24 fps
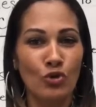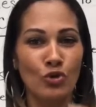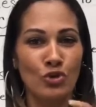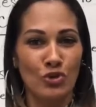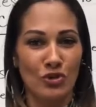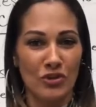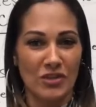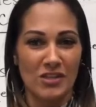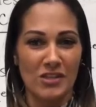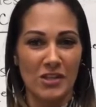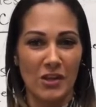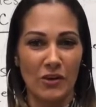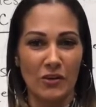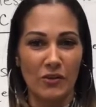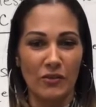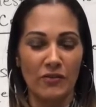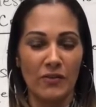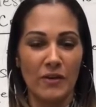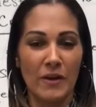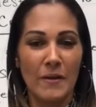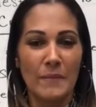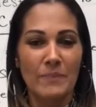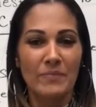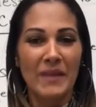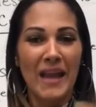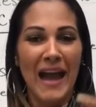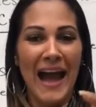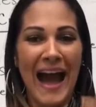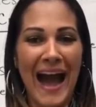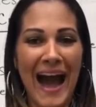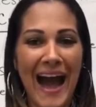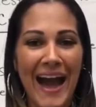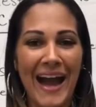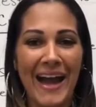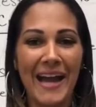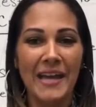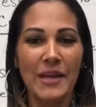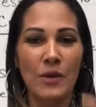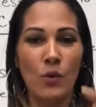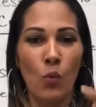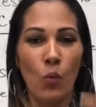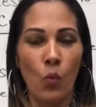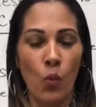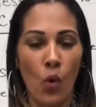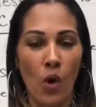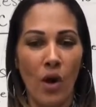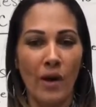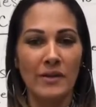yourself, I
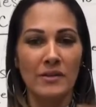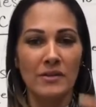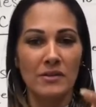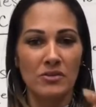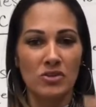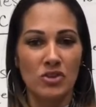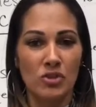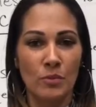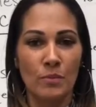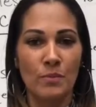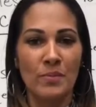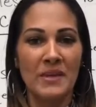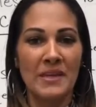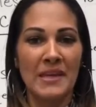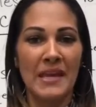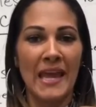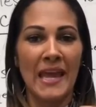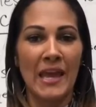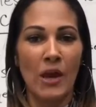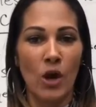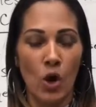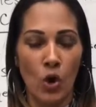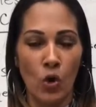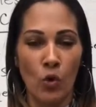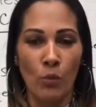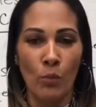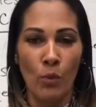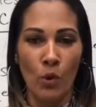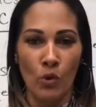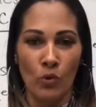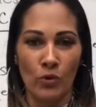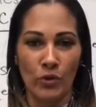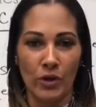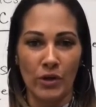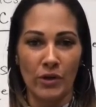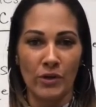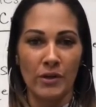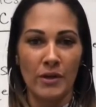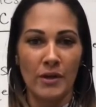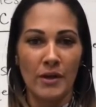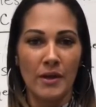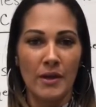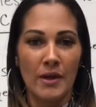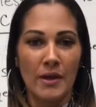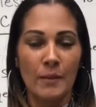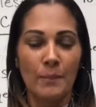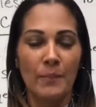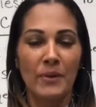want to be a homeowner,
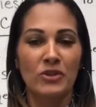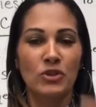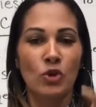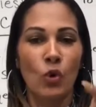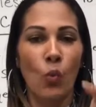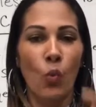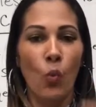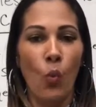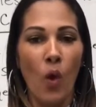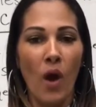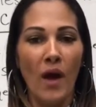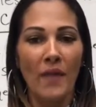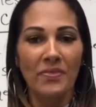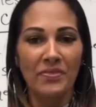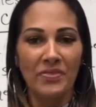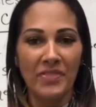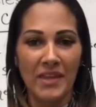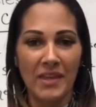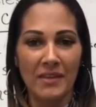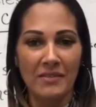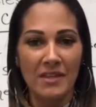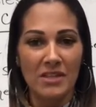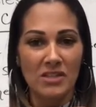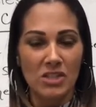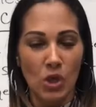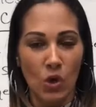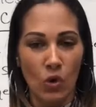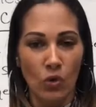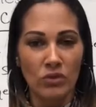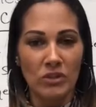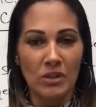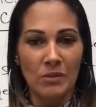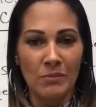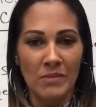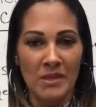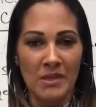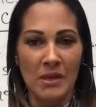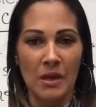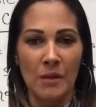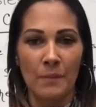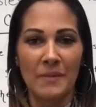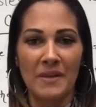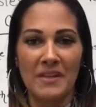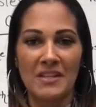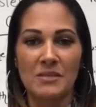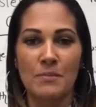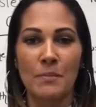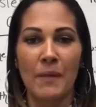but the one thing that's holding me up
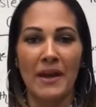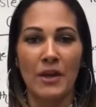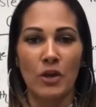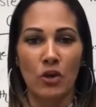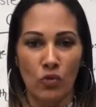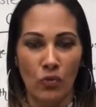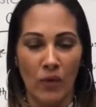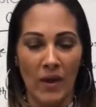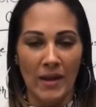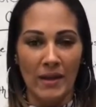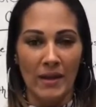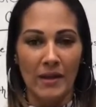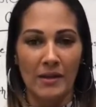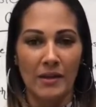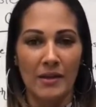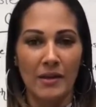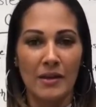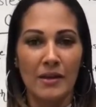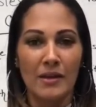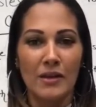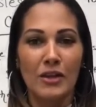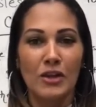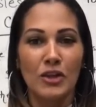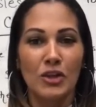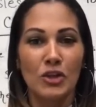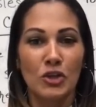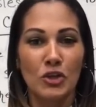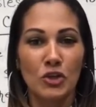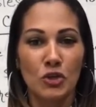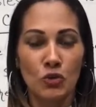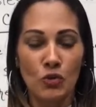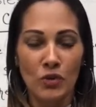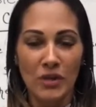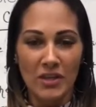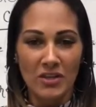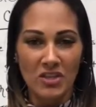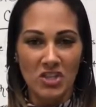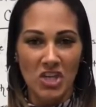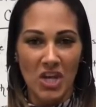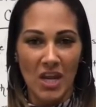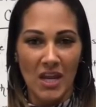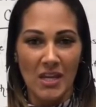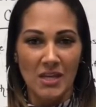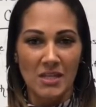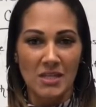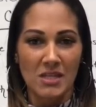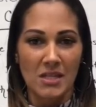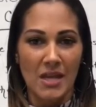is my credit, you can
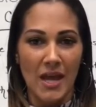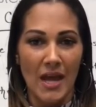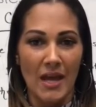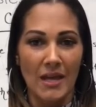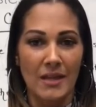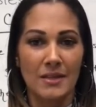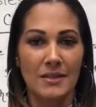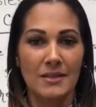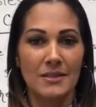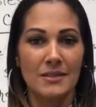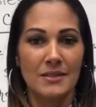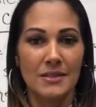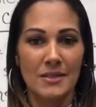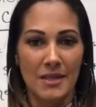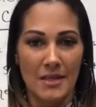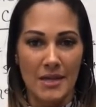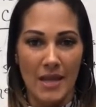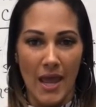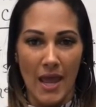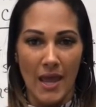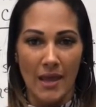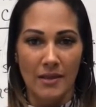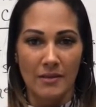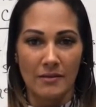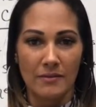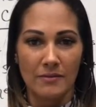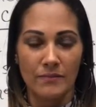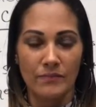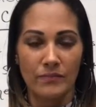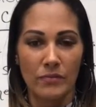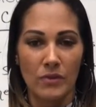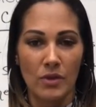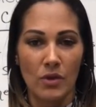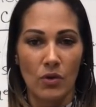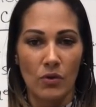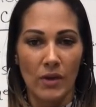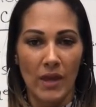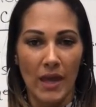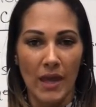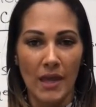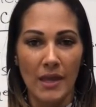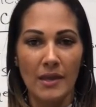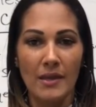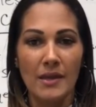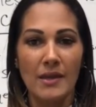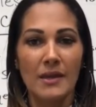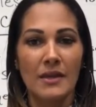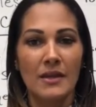change that today,
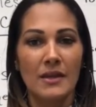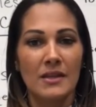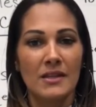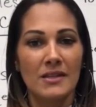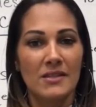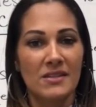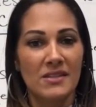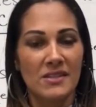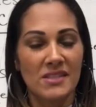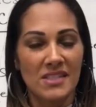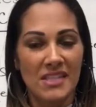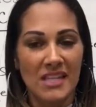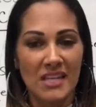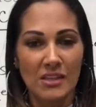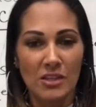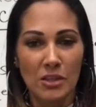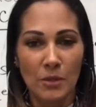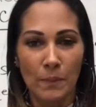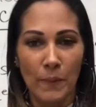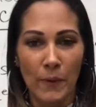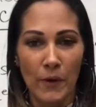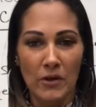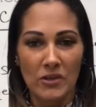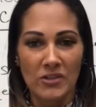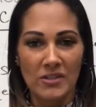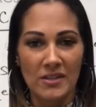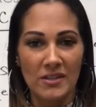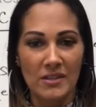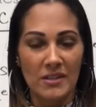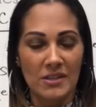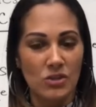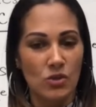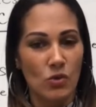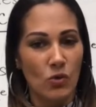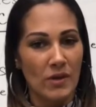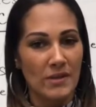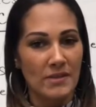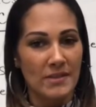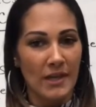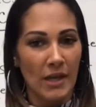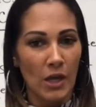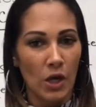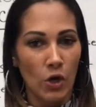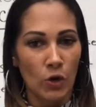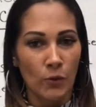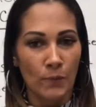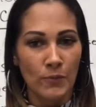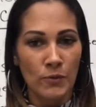okay? Seek the person that's going to
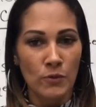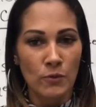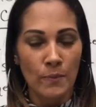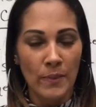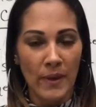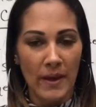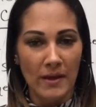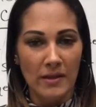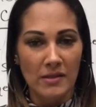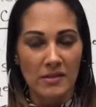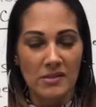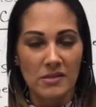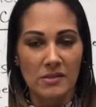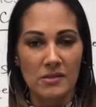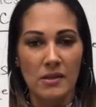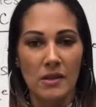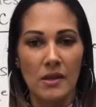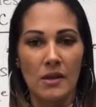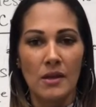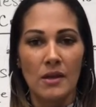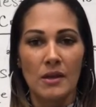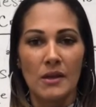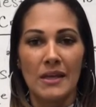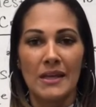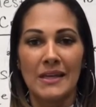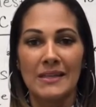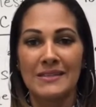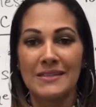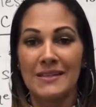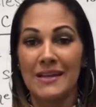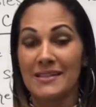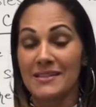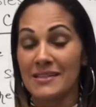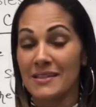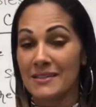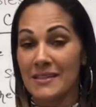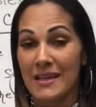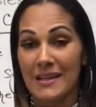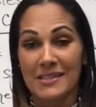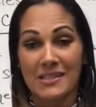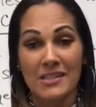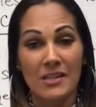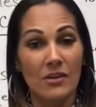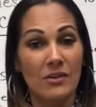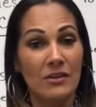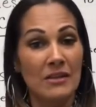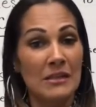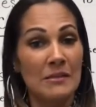help you best. It doesn't
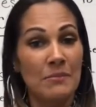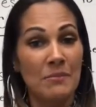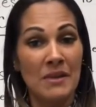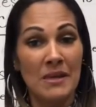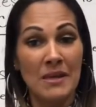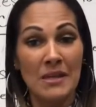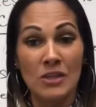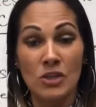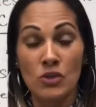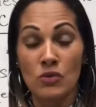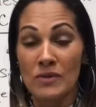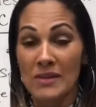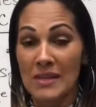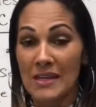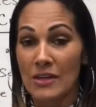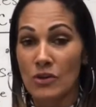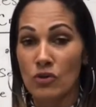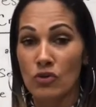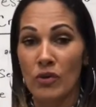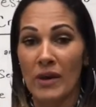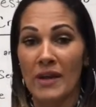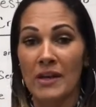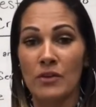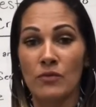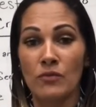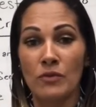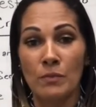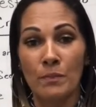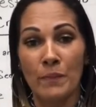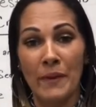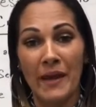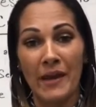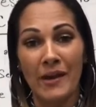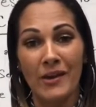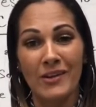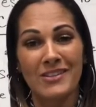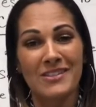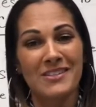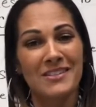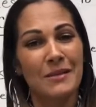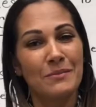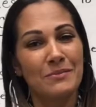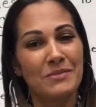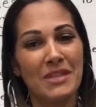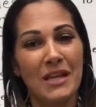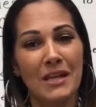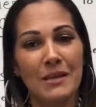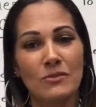necessarily mean you need credit repair.
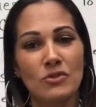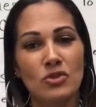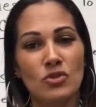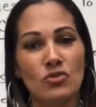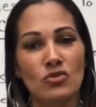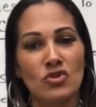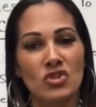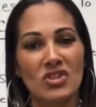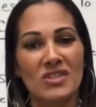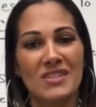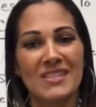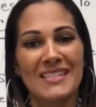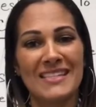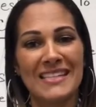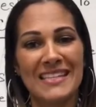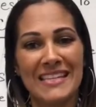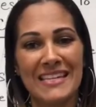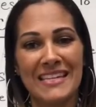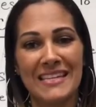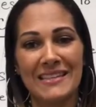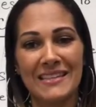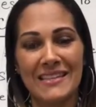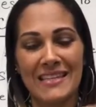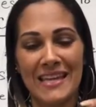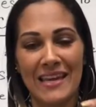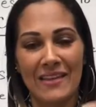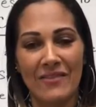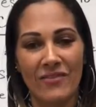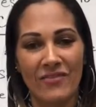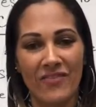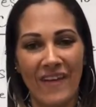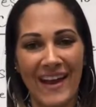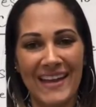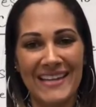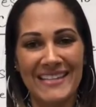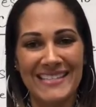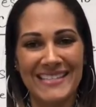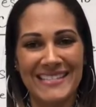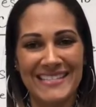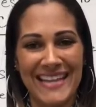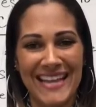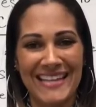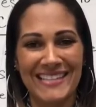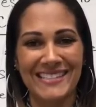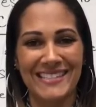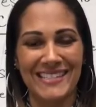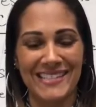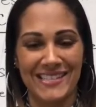Sometimes you just need the advice
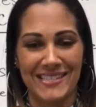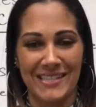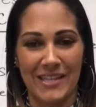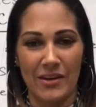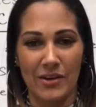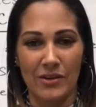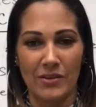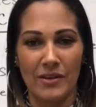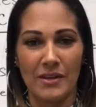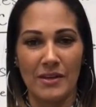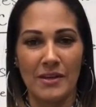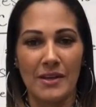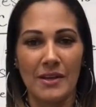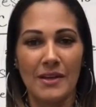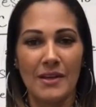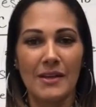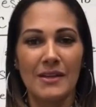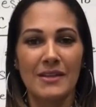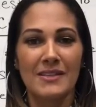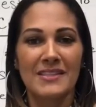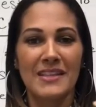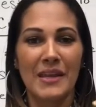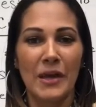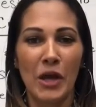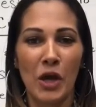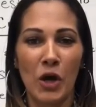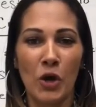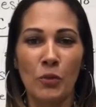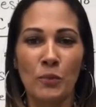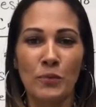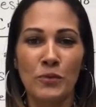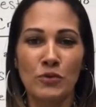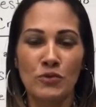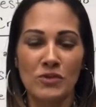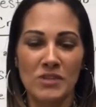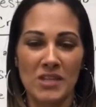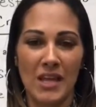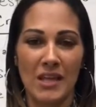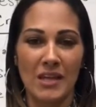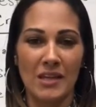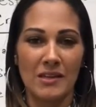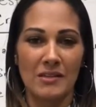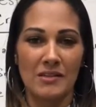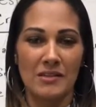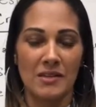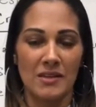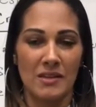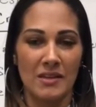necessary to help you take it
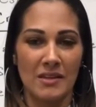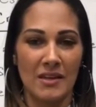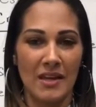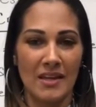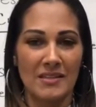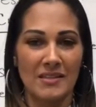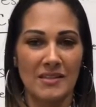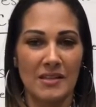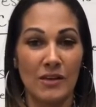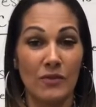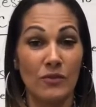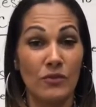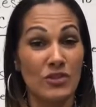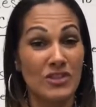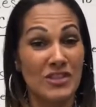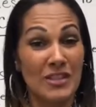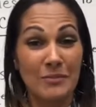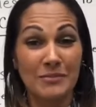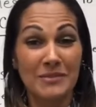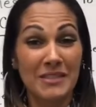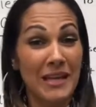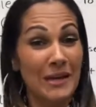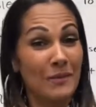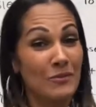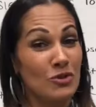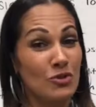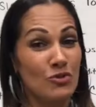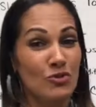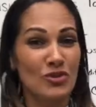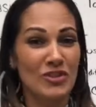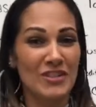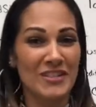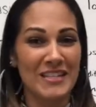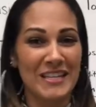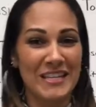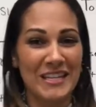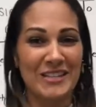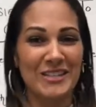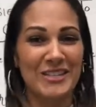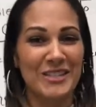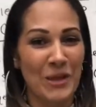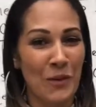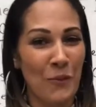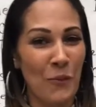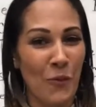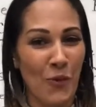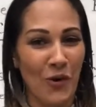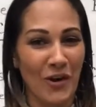to the next level. Sometimes you just need
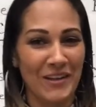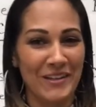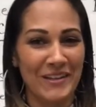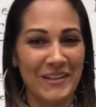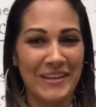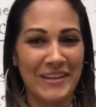someone